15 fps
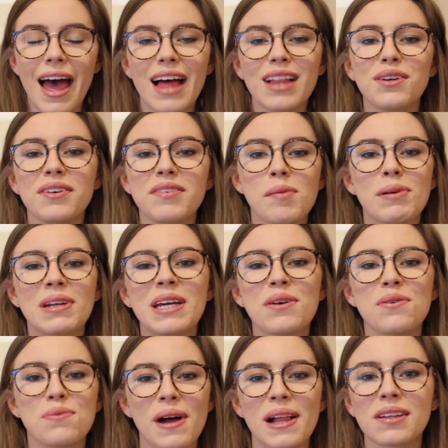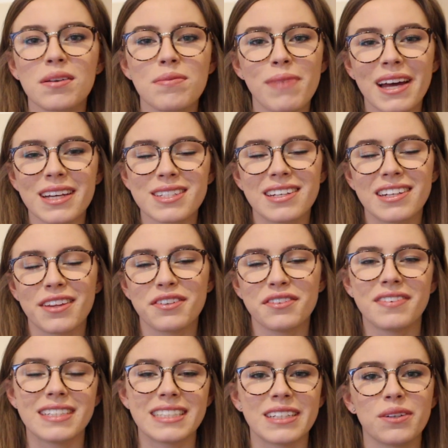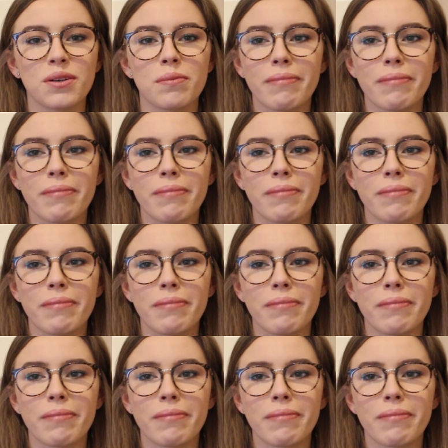Hello everybody, welcome back to another video.